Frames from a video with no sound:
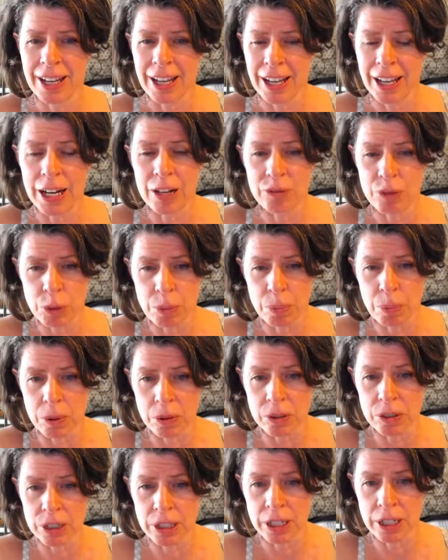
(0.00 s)
And if you
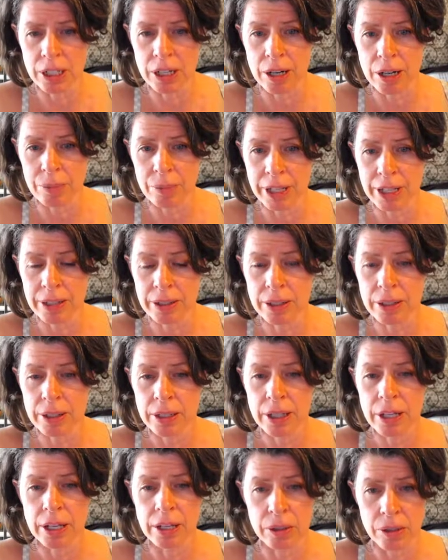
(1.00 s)
bullshitted on me,
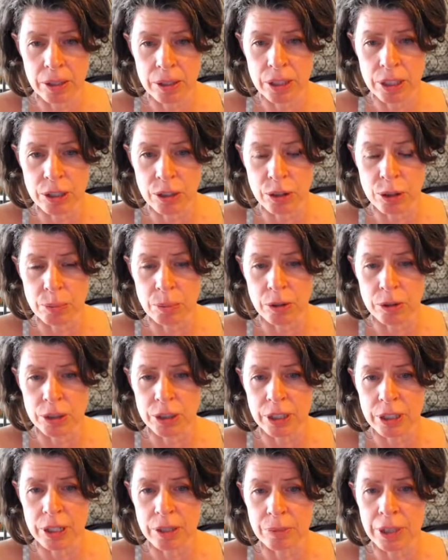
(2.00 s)
and you continue to
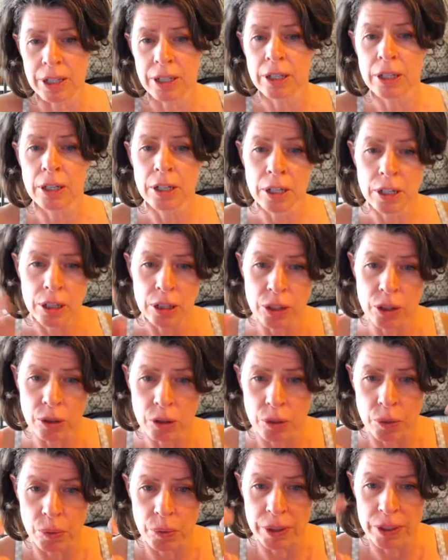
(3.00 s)
bullshit on me, you're
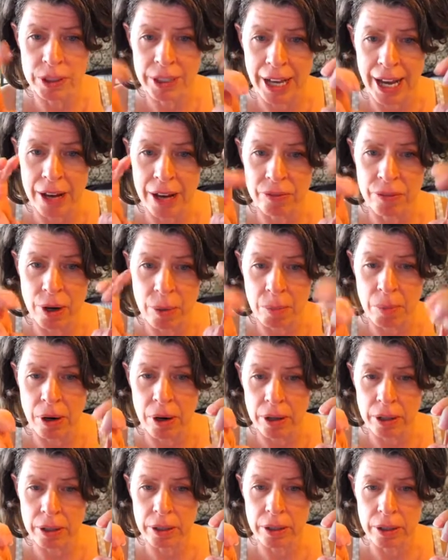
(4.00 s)
going to have a
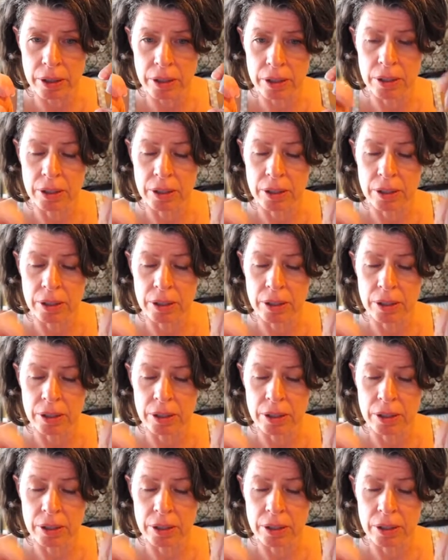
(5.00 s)
mark,